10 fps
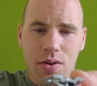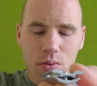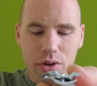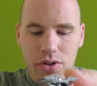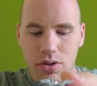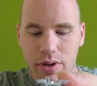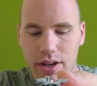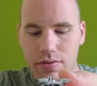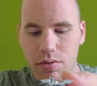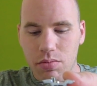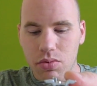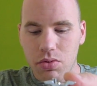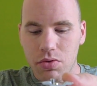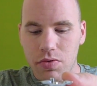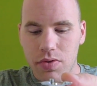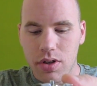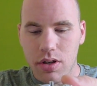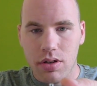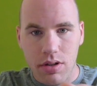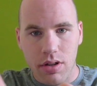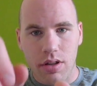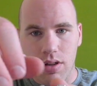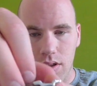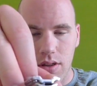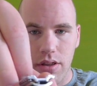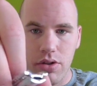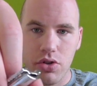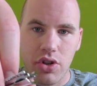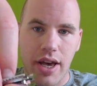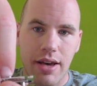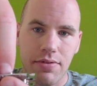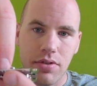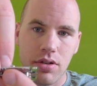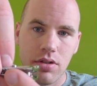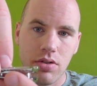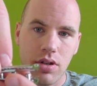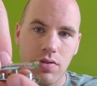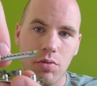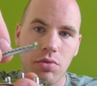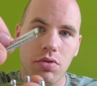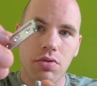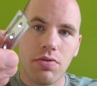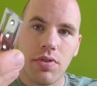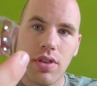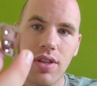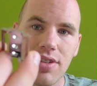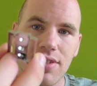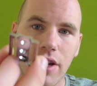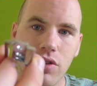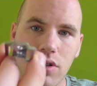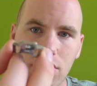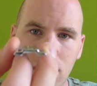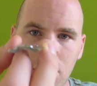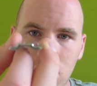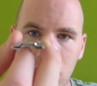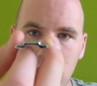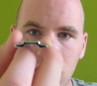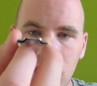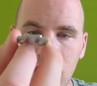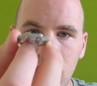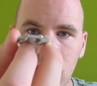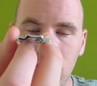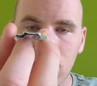Once you have removed the shaft, you can remove this section, and I'm sure there's a